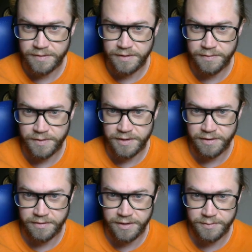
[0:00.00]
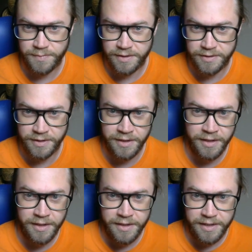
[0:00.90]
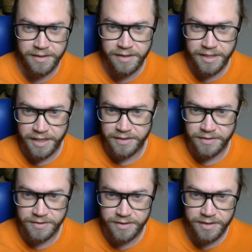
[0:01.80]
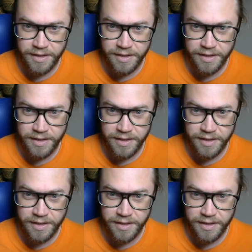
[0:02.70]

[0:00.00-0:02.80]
there we go, that's better. In the end,